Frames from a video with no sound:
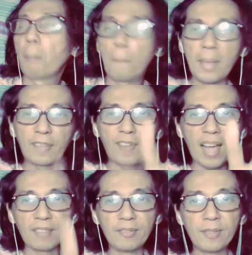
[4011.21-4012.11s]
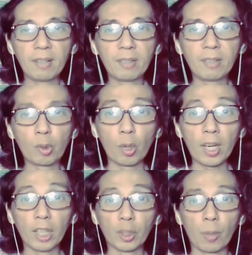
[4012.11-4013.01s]
Big 5 cooking
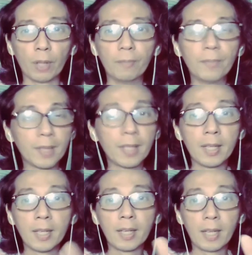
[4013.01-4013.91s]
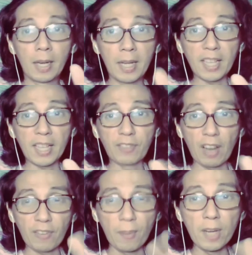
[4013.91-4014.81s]
on the road. Lian is
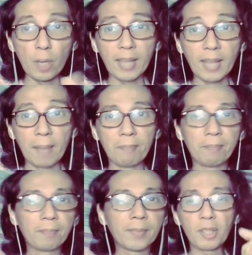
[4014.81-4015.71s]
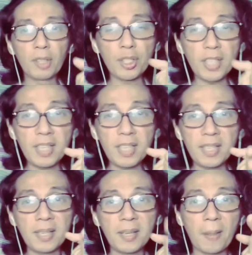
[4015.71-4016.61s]
very familiar with them. Did you
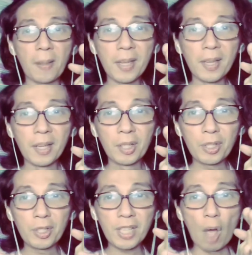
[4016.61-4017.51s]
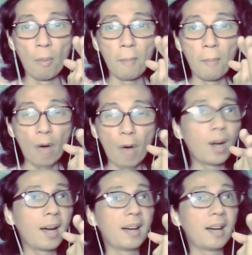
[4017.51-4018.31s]
see how Mao